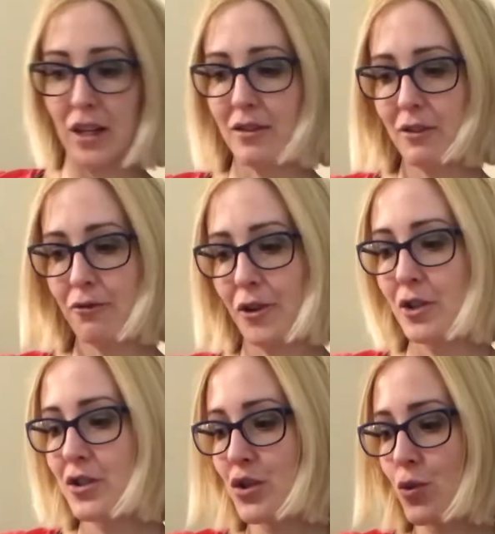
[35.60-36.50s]
the
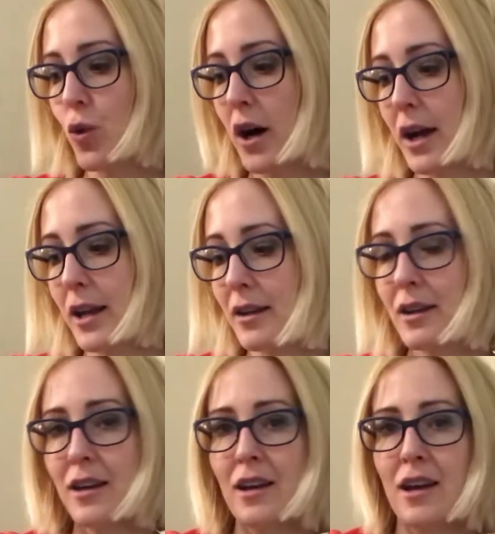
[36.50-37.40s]
first one,
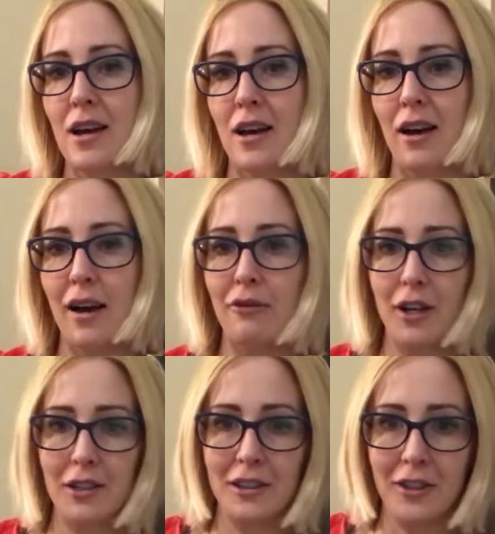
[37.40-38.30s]
I've
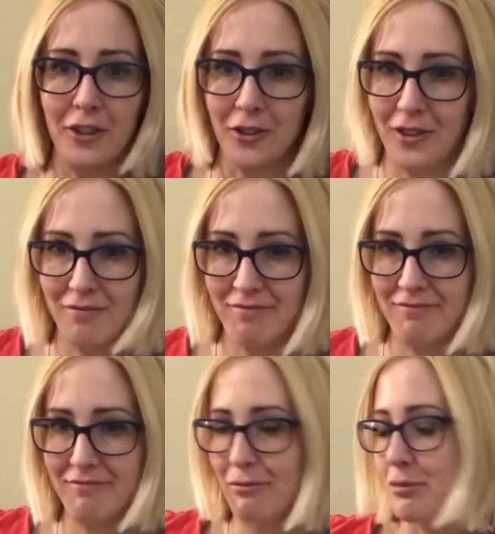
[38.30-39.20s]
got a little
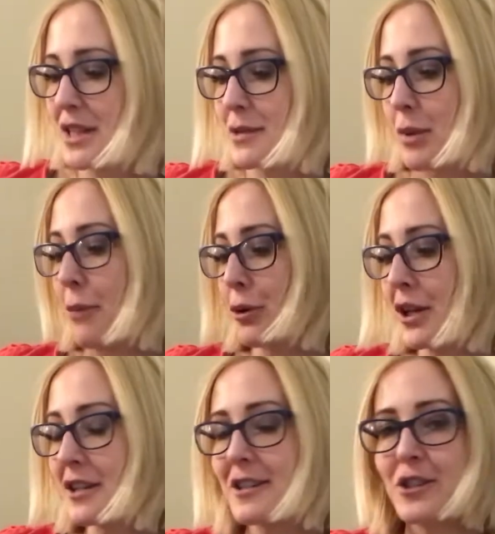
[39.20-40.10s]
piece of paper
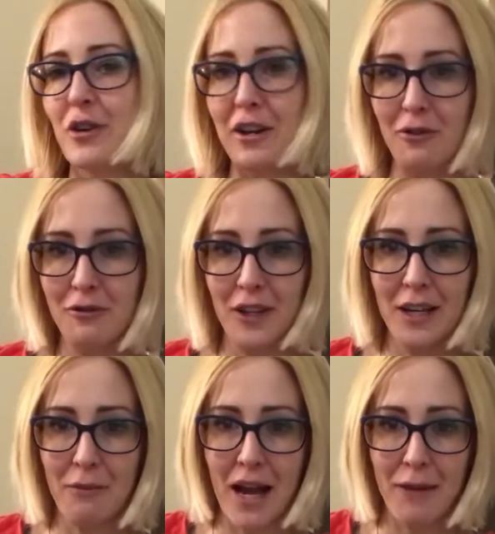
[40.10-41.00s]
here so I don't
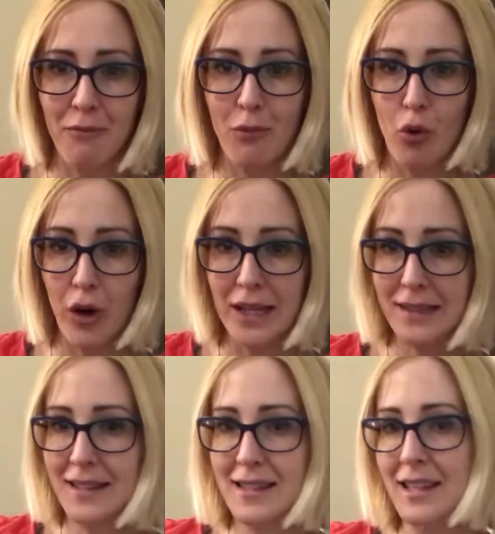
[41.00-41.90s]
forget my
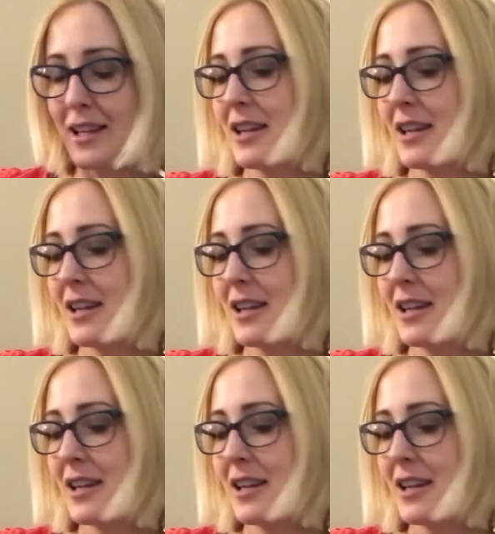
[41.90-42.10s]
points.